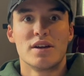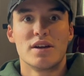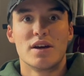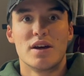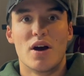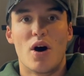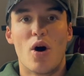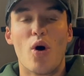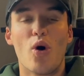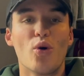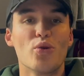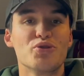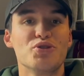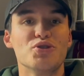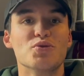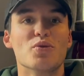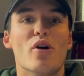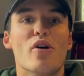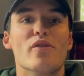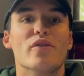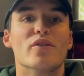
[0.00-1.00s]
hold
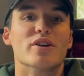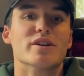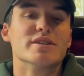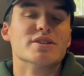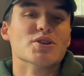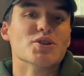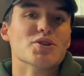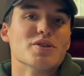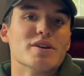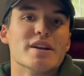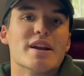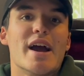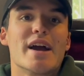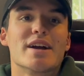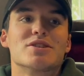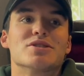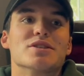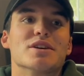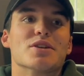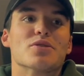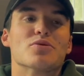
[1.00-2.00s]
you over until you can
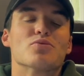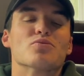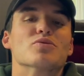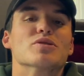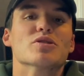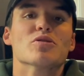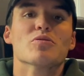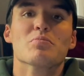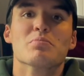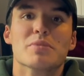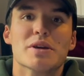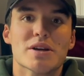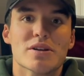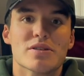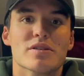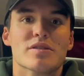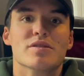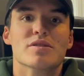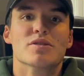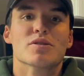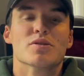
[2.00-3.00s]
actually get a real meal
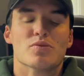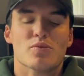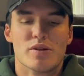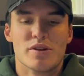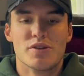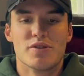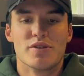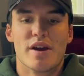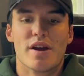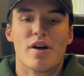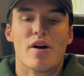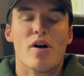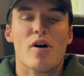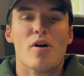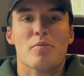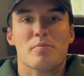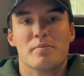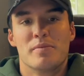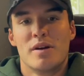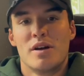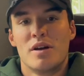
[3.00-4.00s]
in you when you get home.
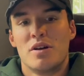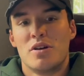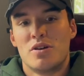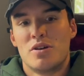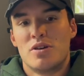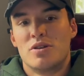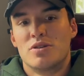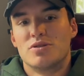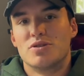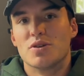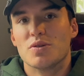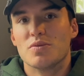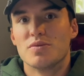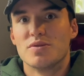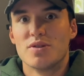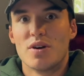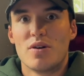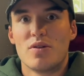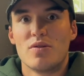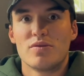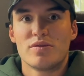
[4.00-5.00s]
So
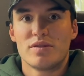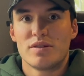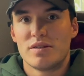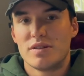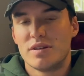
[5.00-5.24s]
don't,